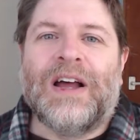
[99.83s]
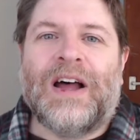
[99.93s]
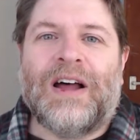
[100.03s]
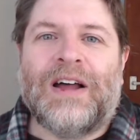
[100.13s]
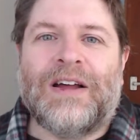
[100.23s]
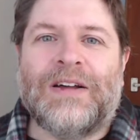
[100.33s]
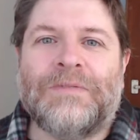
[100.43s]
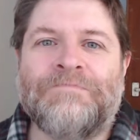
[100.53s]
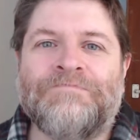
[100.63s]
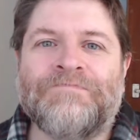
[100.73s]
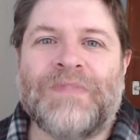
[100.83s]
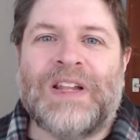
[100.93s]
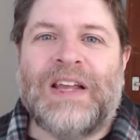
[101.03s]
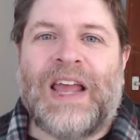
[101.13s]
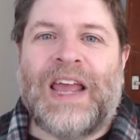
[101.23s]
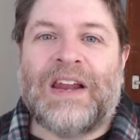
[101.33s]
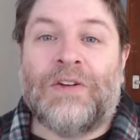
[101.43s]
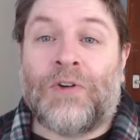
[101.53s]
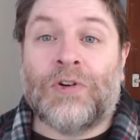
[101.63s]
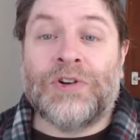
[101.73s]
and A
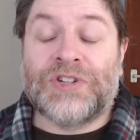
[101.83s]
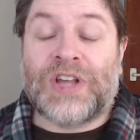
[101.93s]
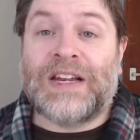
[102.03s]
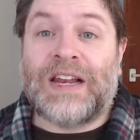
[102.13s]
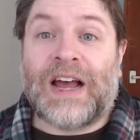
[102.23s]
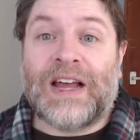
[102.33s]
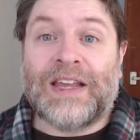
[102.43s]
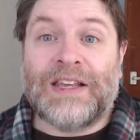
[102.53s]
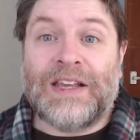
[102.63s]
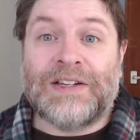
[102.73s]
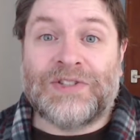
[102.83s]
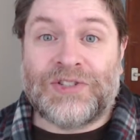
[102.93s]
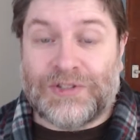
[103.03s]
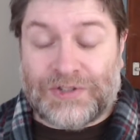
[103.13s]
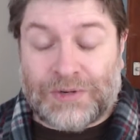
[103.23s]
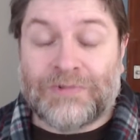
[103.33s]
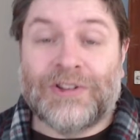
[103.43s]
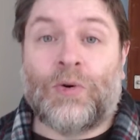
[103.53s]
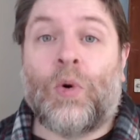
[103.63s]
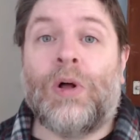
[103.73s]
Falconer's Guide to Dying is some real
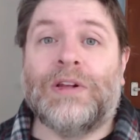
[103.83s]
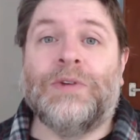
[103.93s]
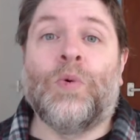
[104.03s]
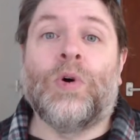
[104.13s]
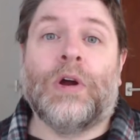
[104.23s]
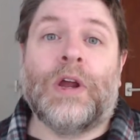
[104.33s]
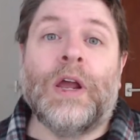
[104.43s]
quality work.